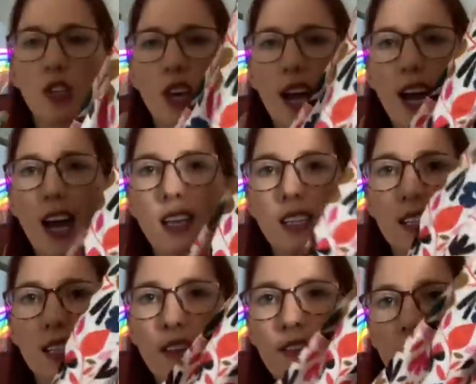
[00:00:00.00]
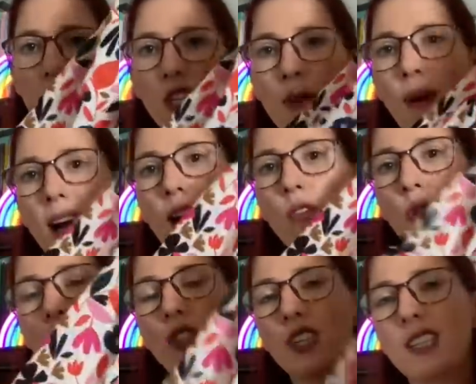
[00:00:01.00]
chair since I finished it. But how
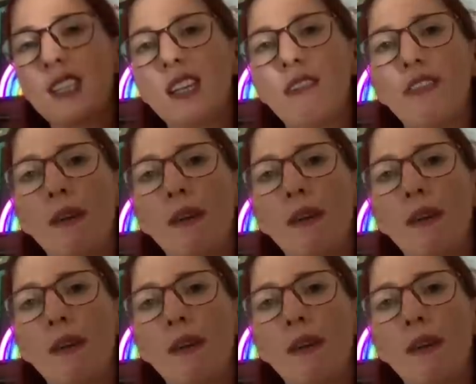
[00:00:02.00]
gorgeous is that